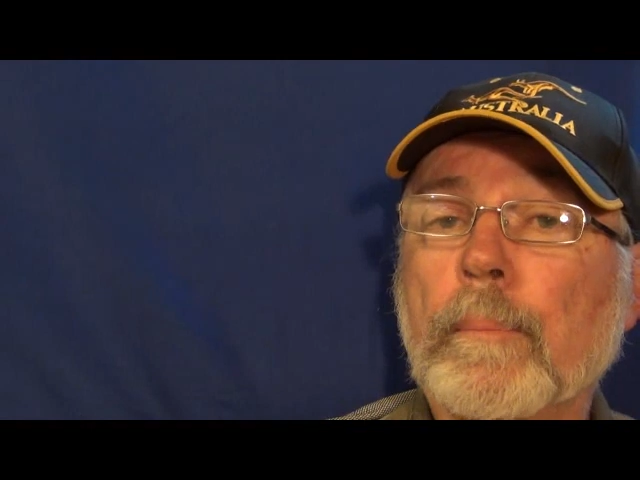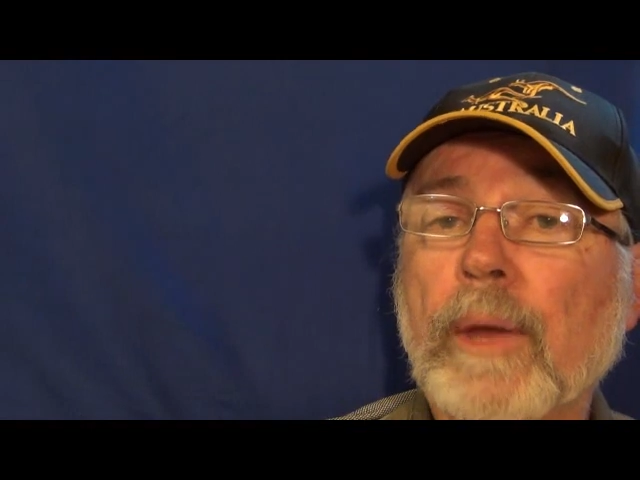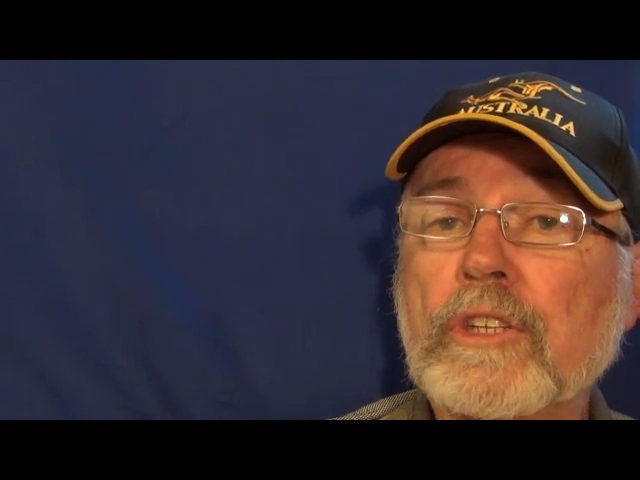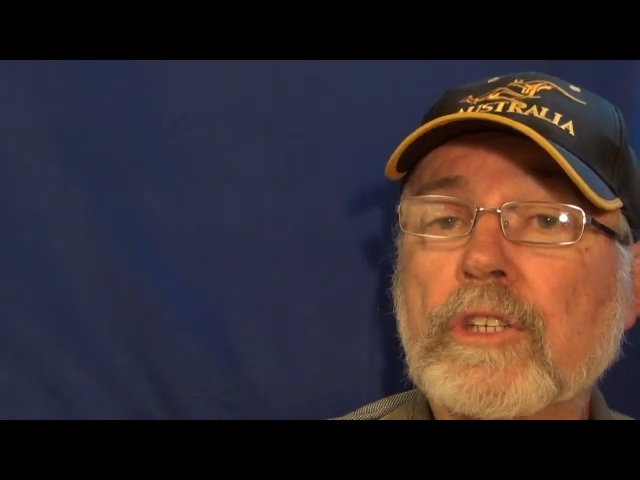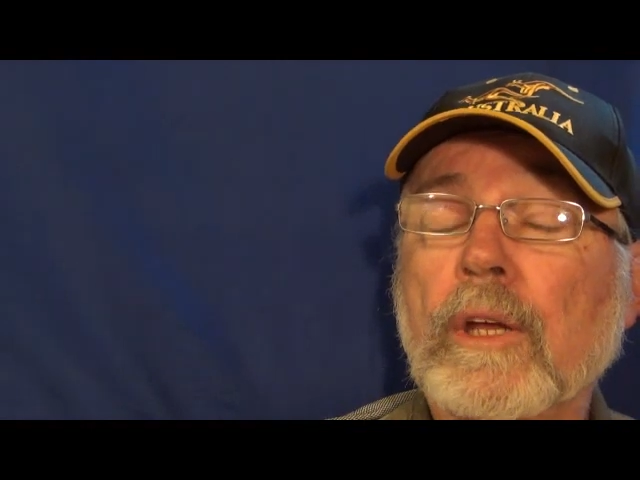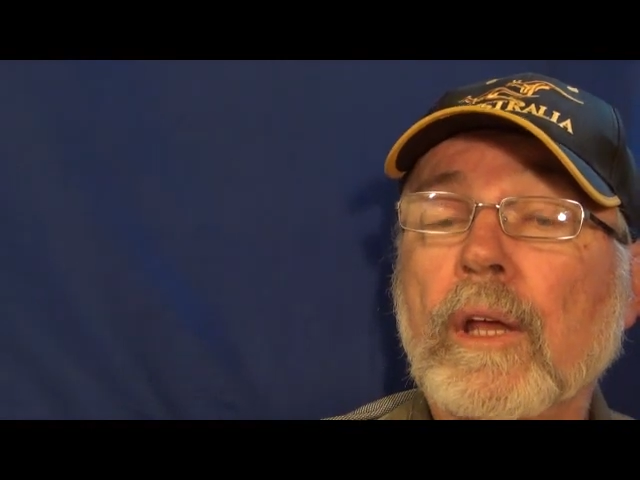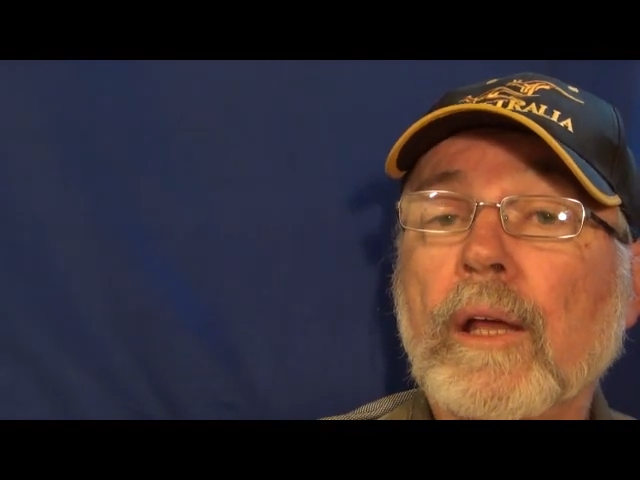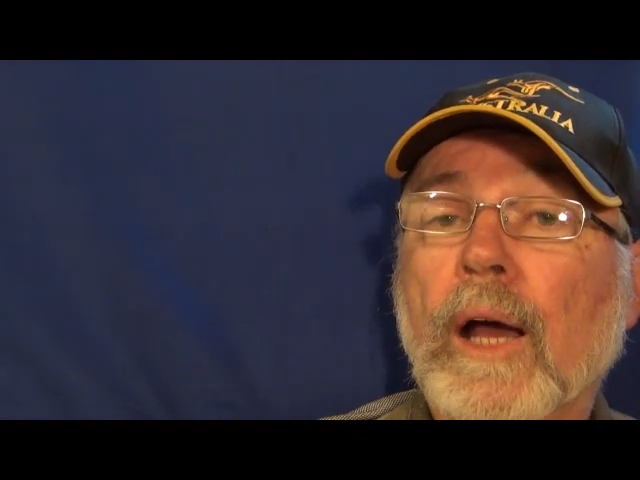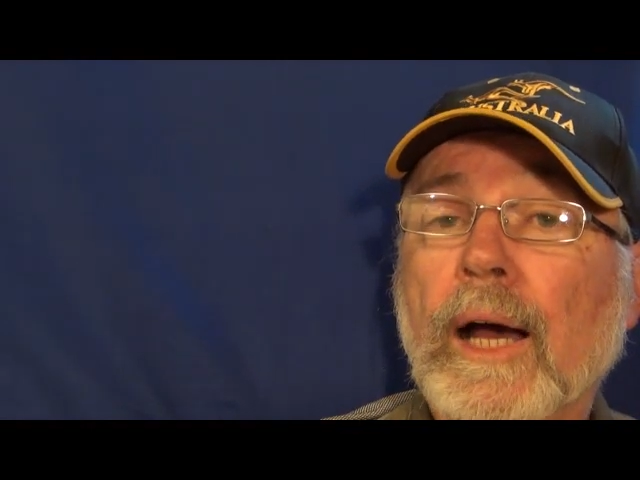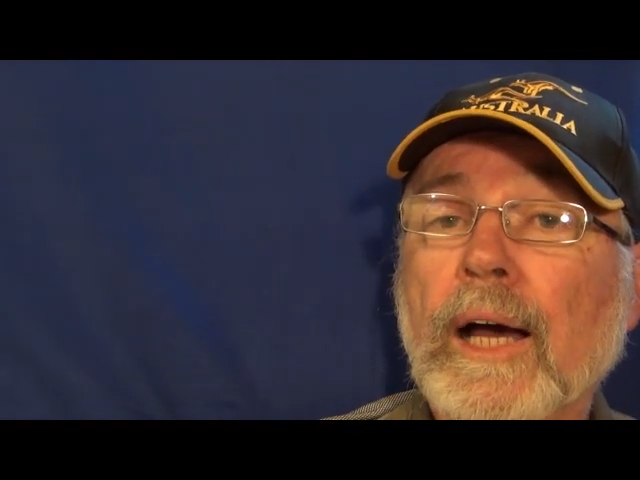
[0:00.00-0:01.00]
best,
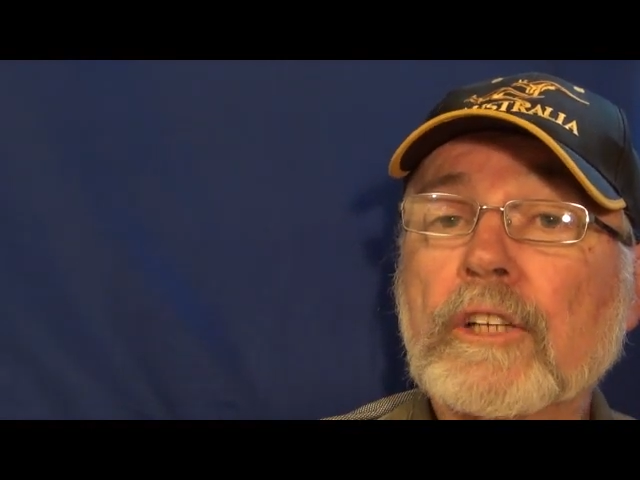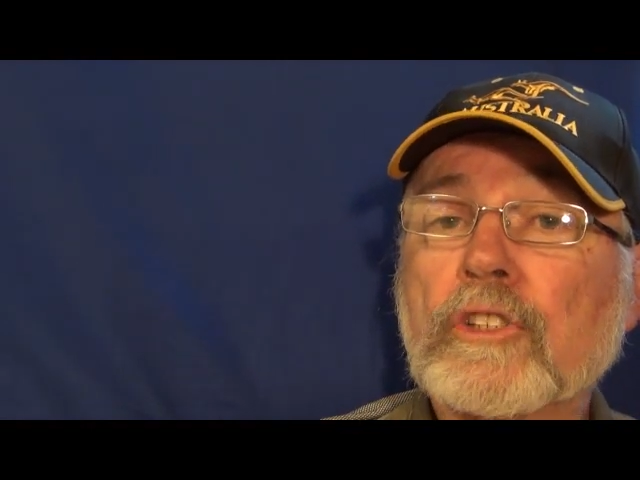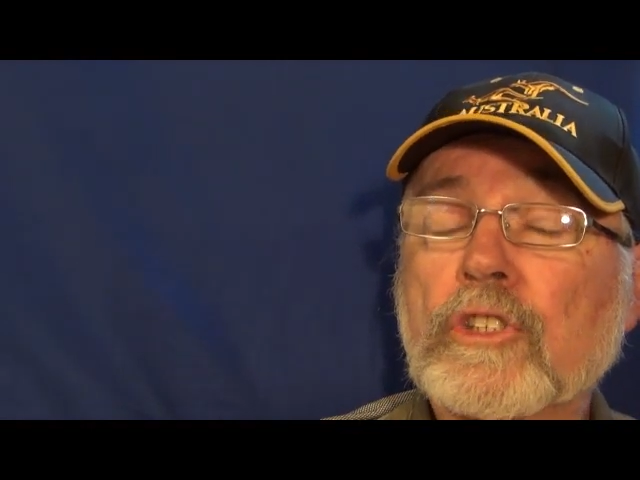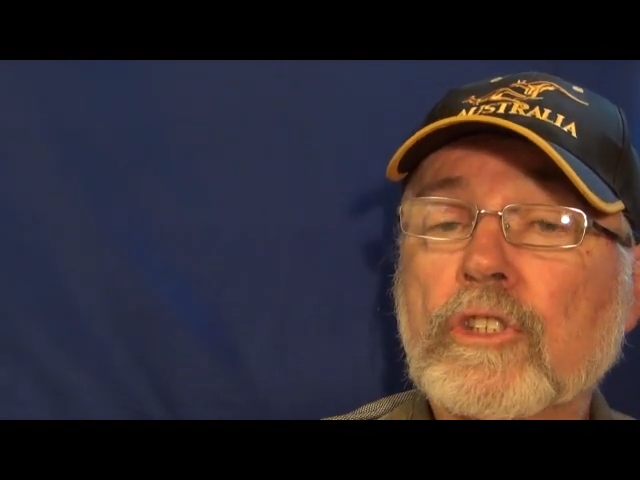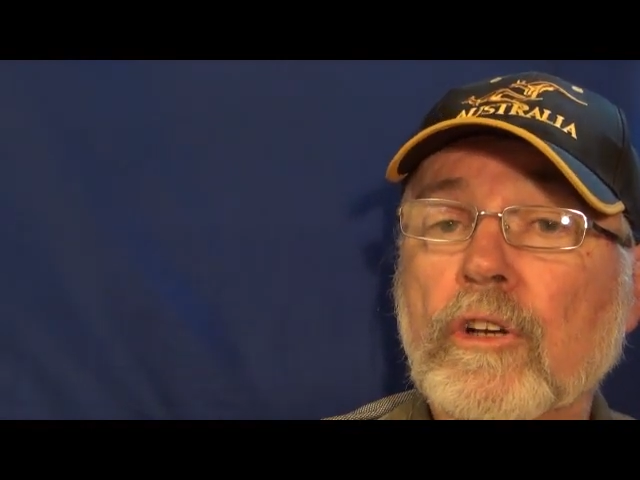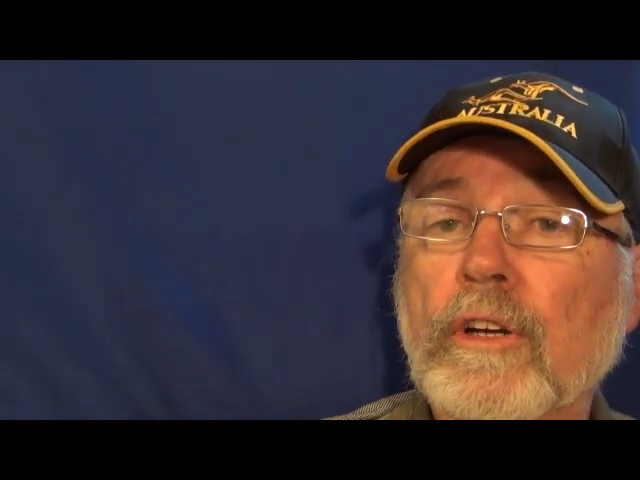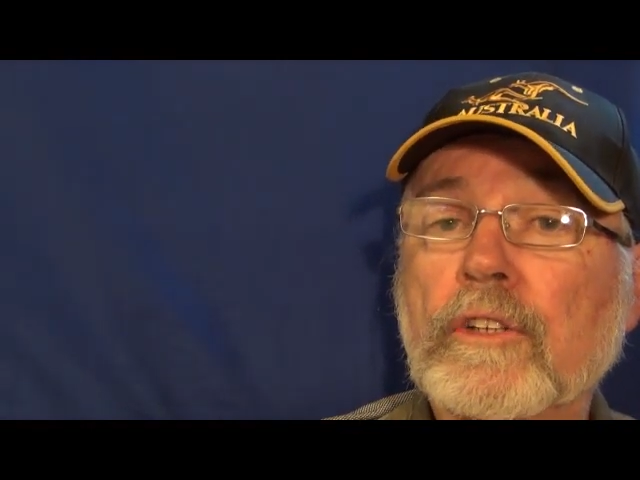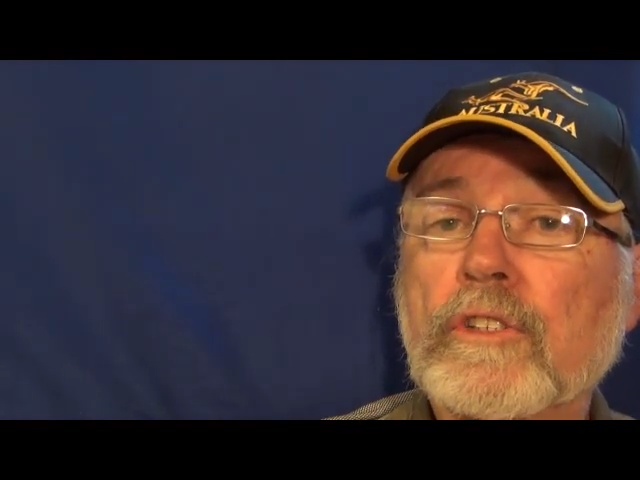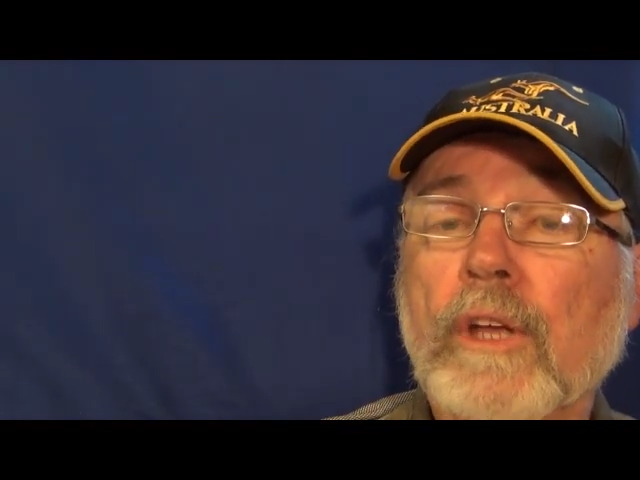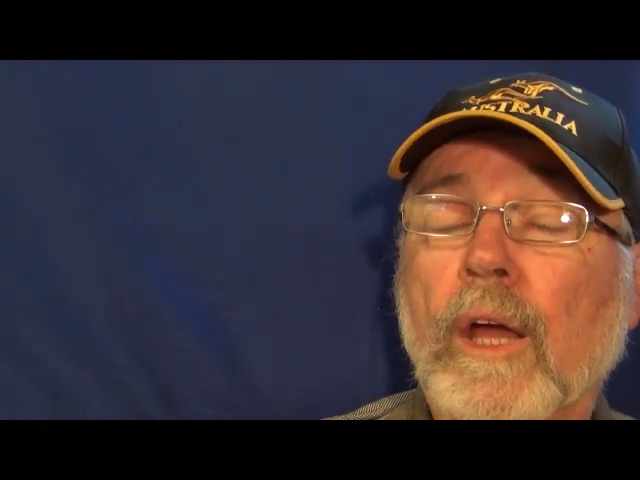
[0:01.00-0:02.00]
hardest
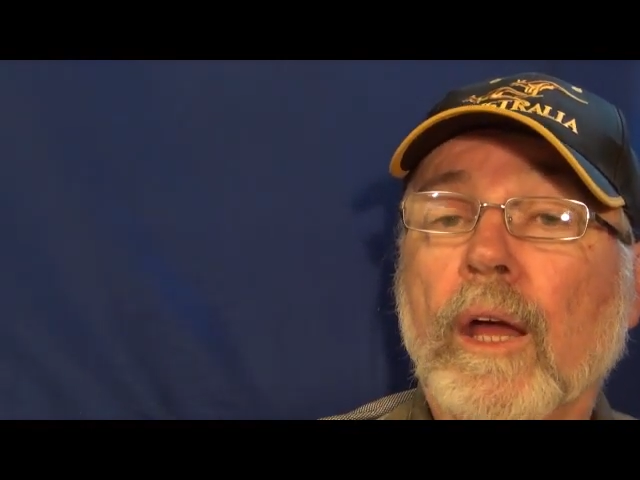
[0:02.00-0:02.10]
science